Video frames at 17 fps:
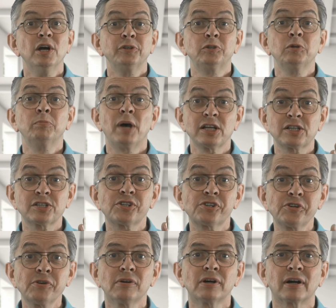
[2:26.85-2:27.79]
to make
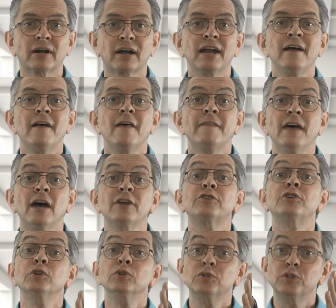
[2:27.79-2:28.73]
sure
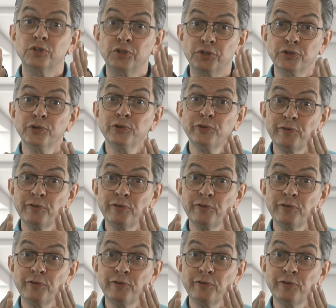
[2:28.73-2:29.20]
that you do